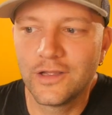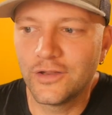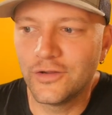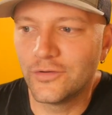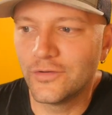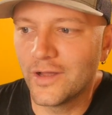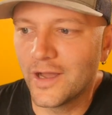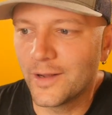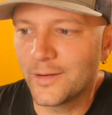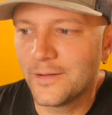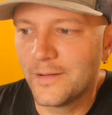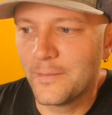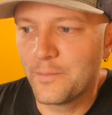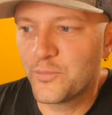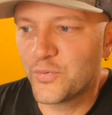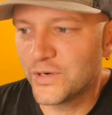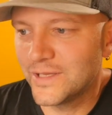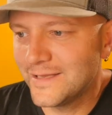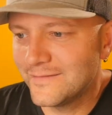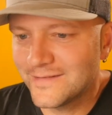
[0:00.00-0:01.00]
You're not
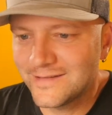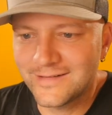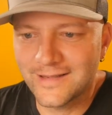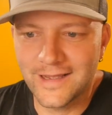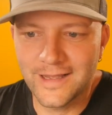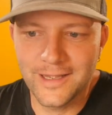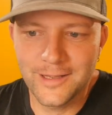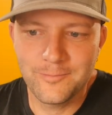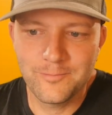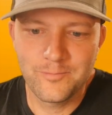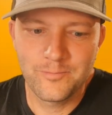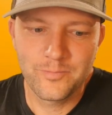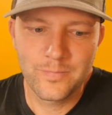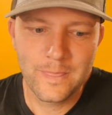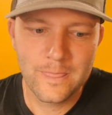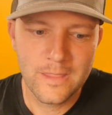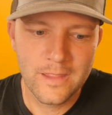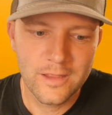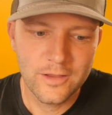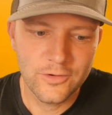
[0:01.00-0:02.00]
putting in the time,
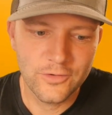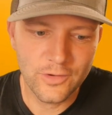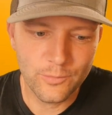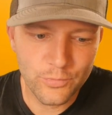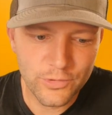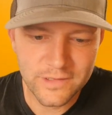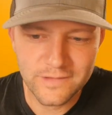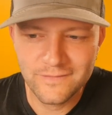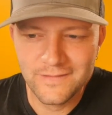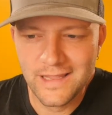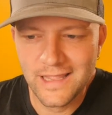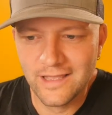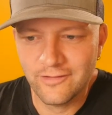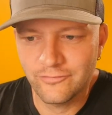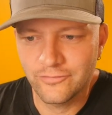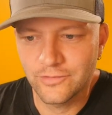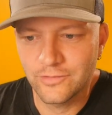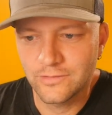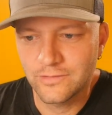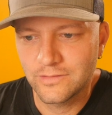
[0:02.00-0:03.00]
you're not putting in the
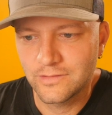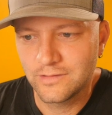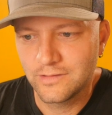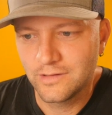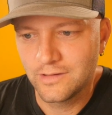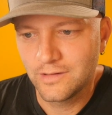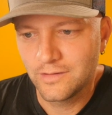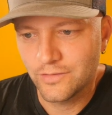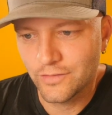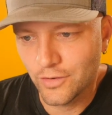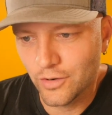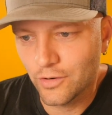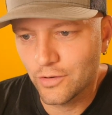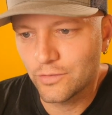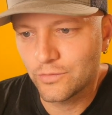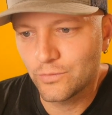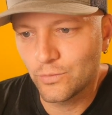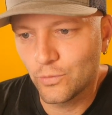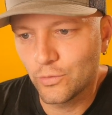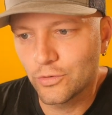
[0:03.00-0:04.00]
effort, the
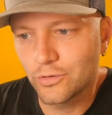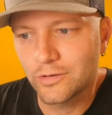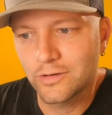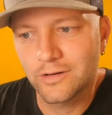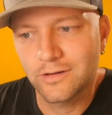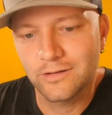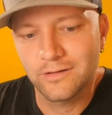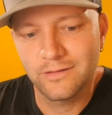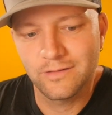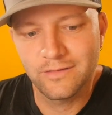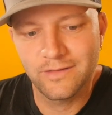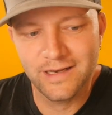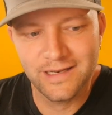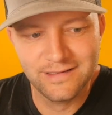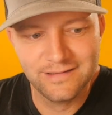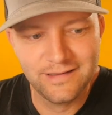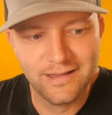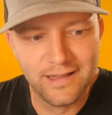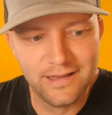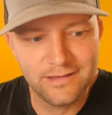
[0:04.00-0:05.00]
hard work that
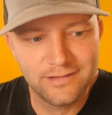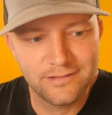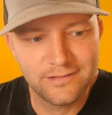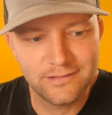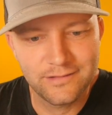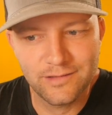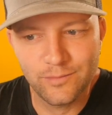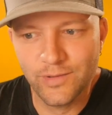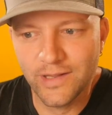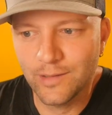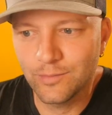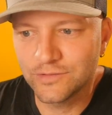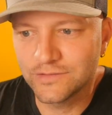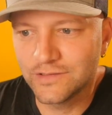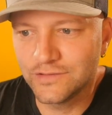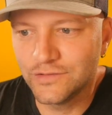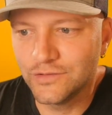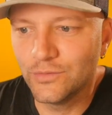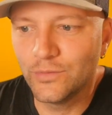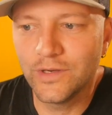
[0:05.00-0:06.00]
it takes to be able
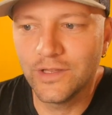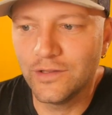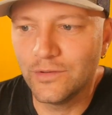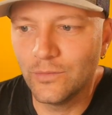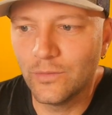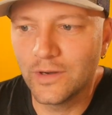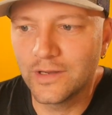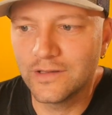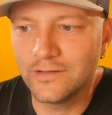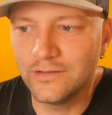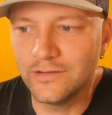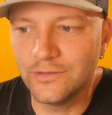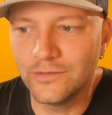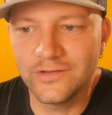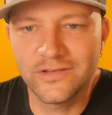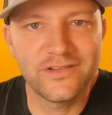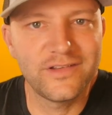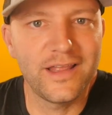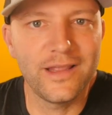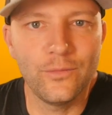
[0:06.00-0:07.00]
to do what you want to do,
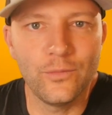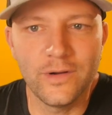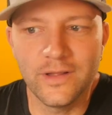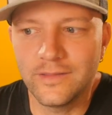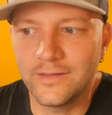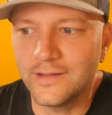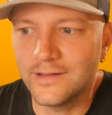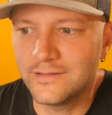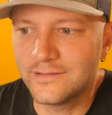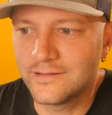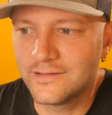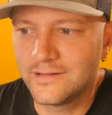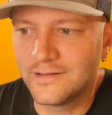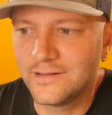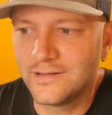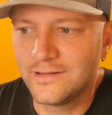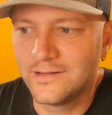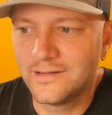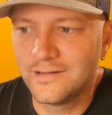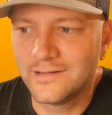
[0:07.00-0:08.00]
to stay with it,
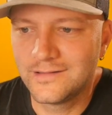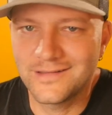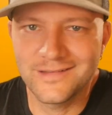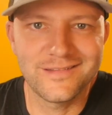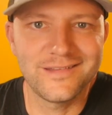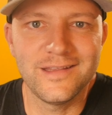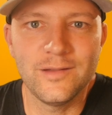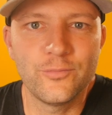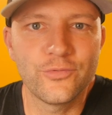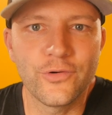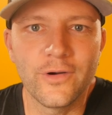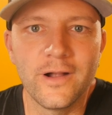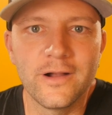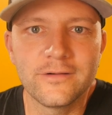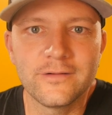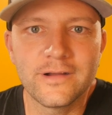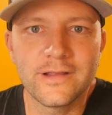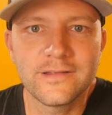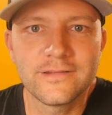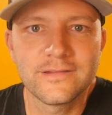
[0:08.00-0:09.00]
to see
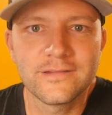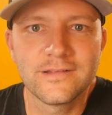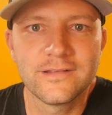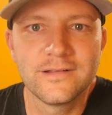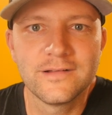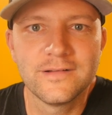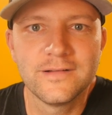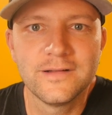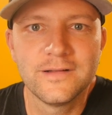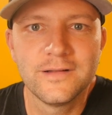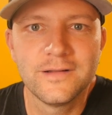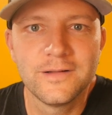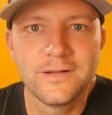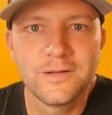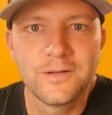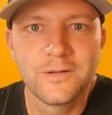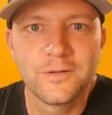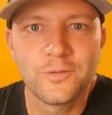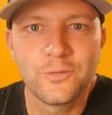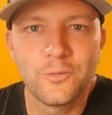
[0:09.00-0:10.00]
progress,
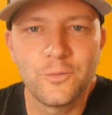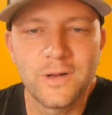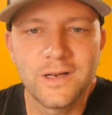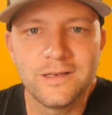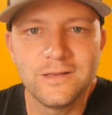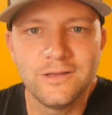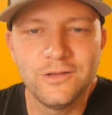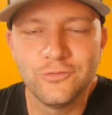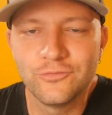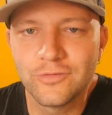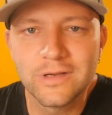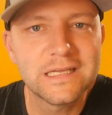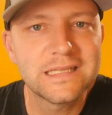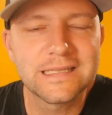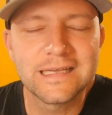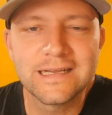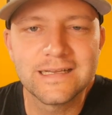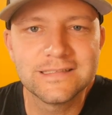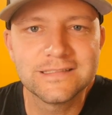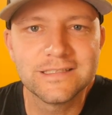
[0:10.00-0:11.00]
when you
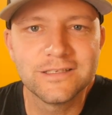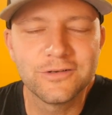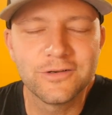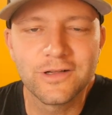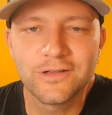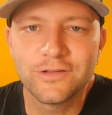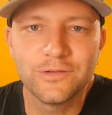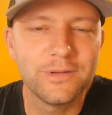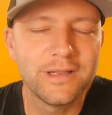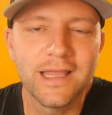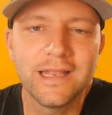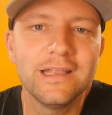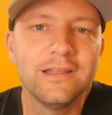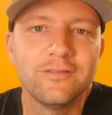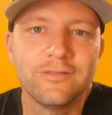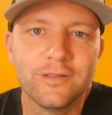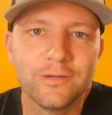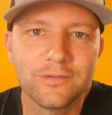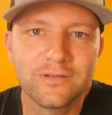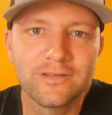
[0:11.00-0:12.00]
realize that you're not doing any
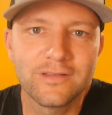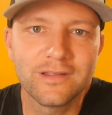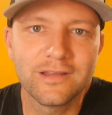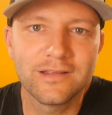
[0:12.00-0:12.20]
of those